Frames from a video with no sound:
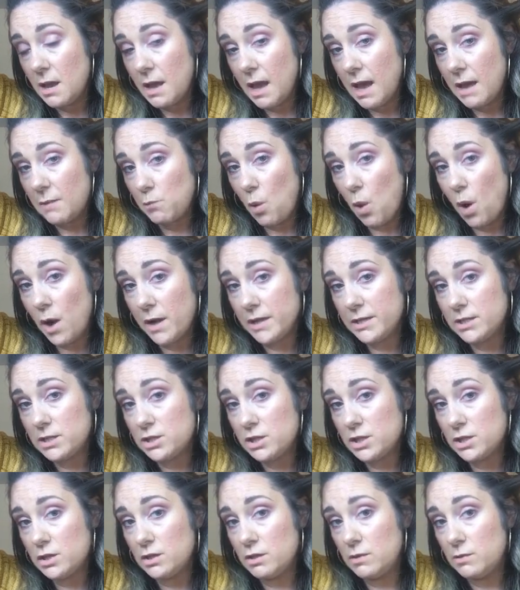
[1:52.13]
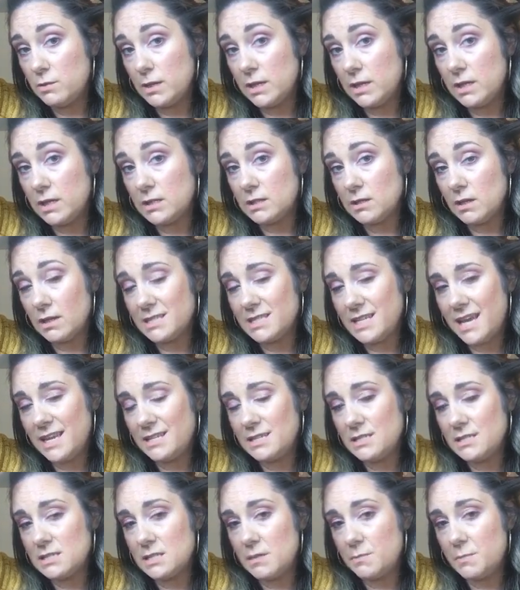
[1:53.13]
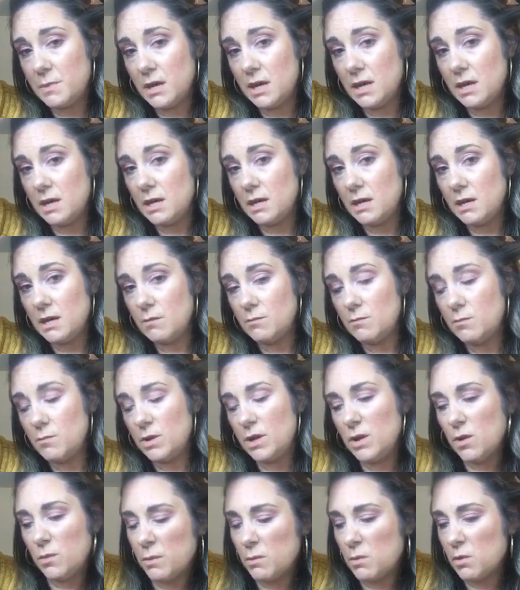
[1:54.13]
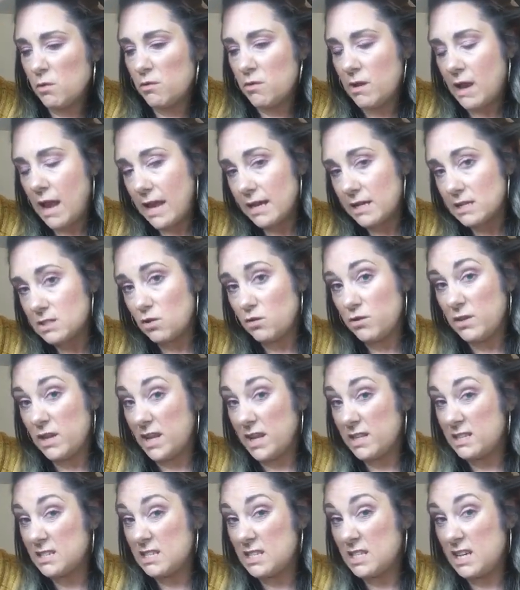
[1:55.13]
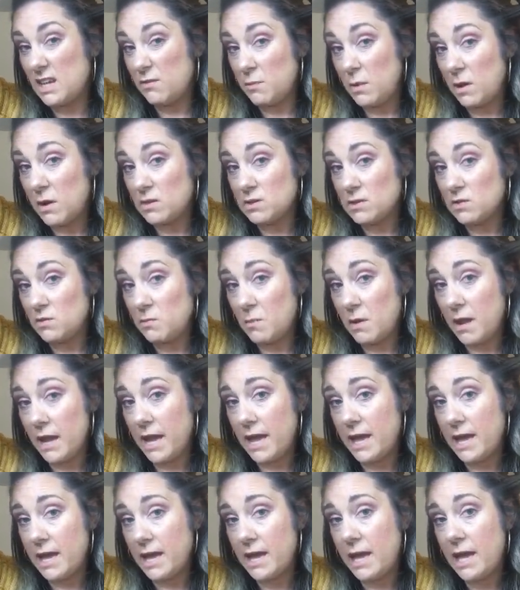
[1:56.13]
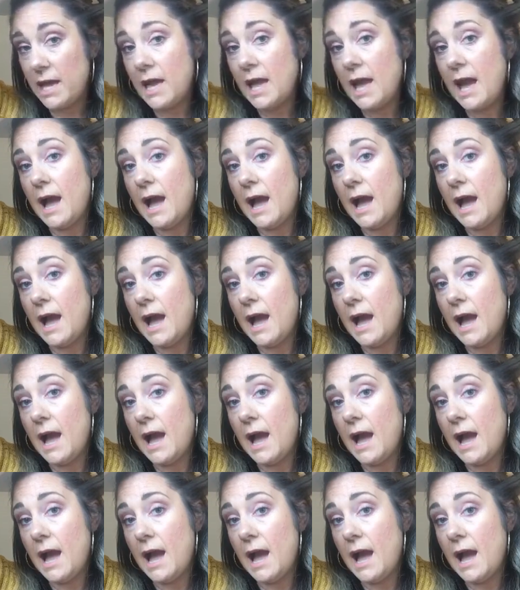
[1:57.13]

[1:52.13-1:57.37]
And what I do is I tend to be a little bit more relaxed on the underneath parts of my hair,